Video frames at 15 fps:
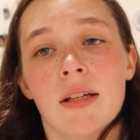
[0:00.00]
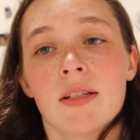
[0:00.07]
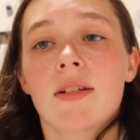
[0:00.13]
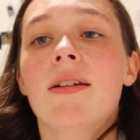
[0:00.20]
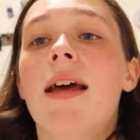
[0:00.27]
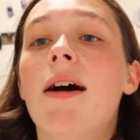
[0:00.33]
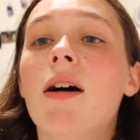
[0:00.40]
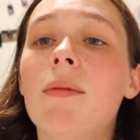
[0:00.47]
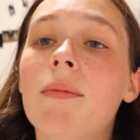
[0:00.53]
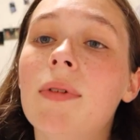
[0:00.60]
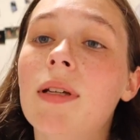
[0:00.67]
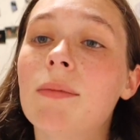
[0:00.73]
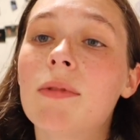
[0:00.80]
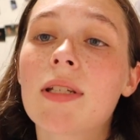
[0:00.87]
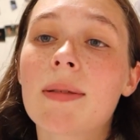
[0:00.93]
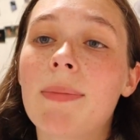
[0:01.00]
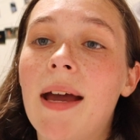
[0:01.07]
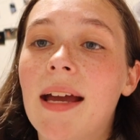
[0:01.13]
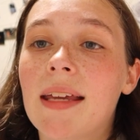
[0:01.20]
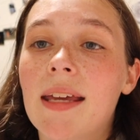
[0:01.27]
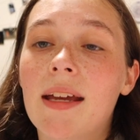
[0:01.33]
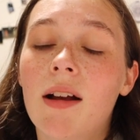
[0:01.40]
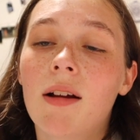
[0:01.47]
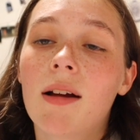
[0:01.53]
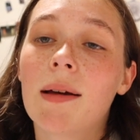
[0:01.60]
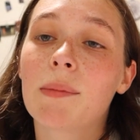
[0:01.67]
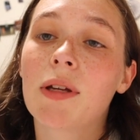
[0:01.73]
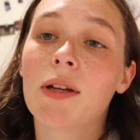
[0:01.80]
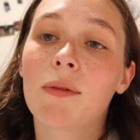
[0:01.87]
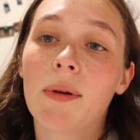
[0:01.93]
So now I'm just back here.
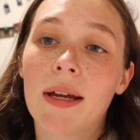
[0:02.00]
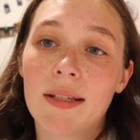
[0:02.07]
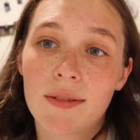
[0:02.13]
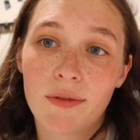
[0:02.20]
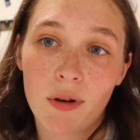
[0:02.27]
I'm gonna rest